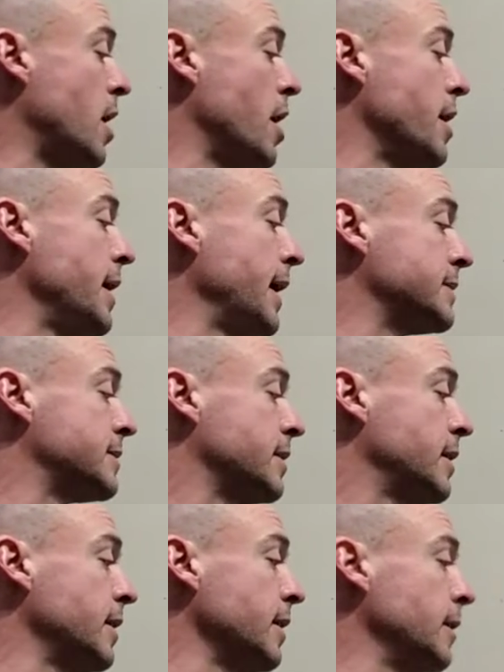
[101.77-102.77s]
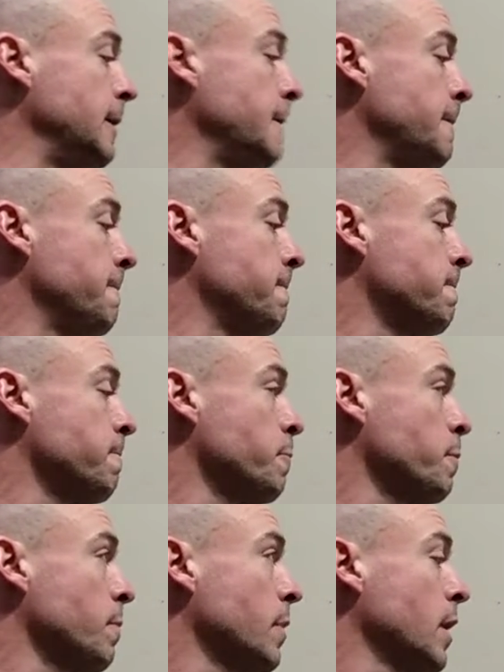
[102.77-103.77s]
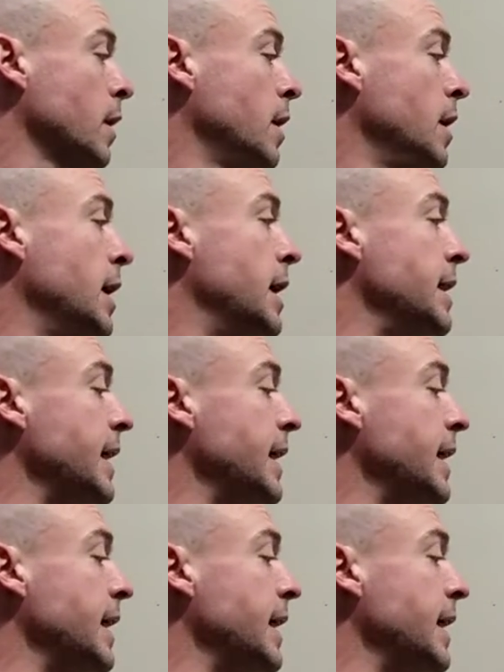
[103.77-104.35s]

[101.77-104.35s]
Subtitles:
our next key. And